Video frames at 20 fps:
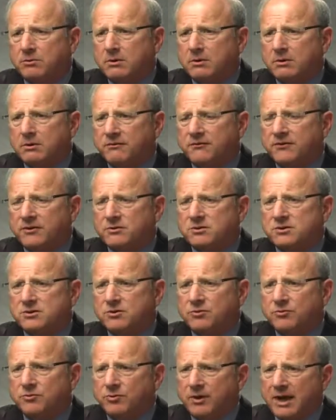the first
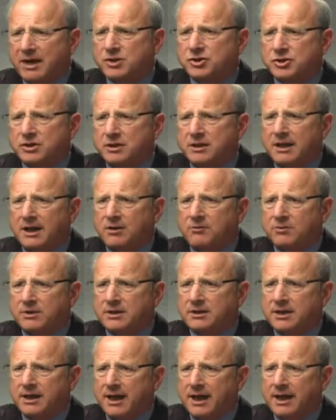direction that we
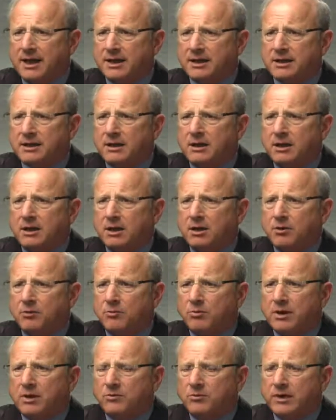take
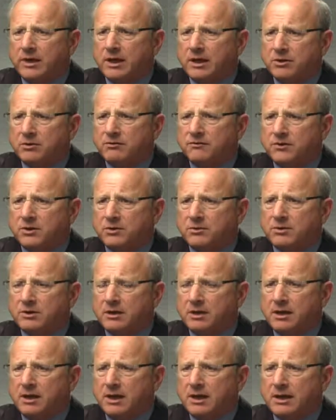when we interview a
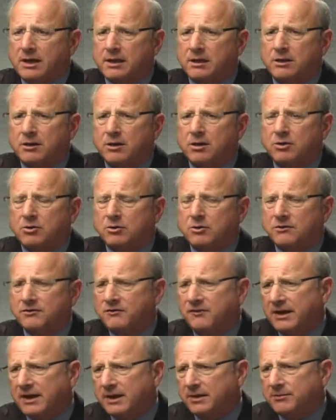client or a
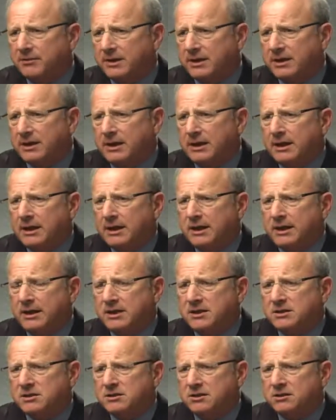family
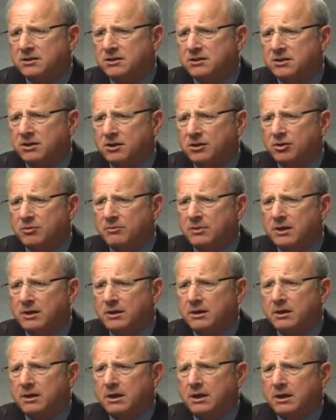is to
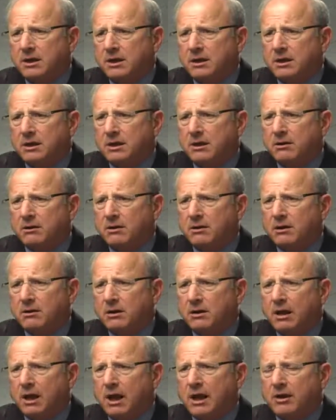determine
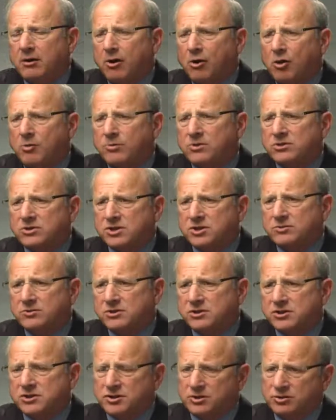and almost to
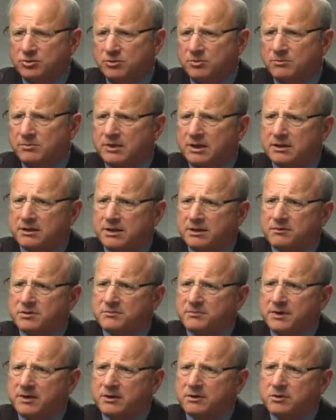assume that there
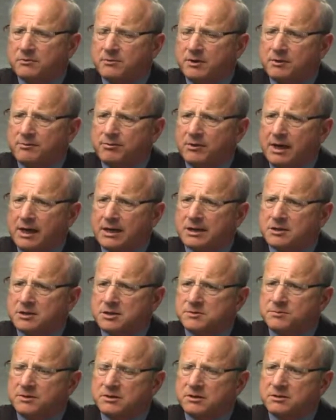is medical
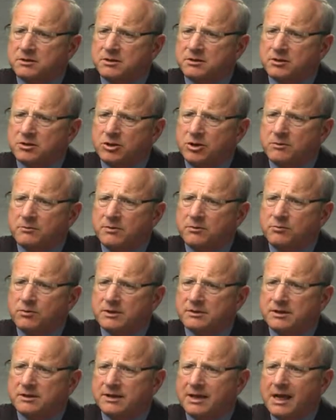malpractice, but to determine
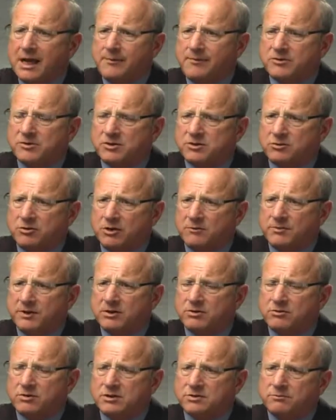what the damages are,
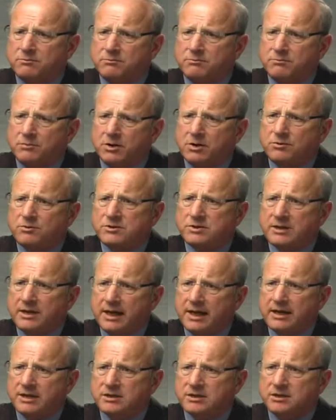because most
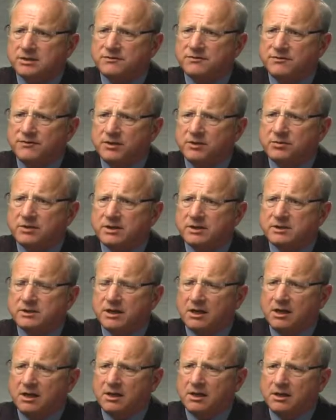cases
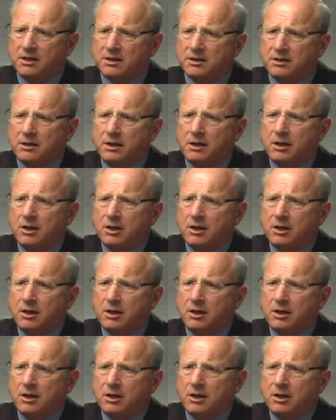focus on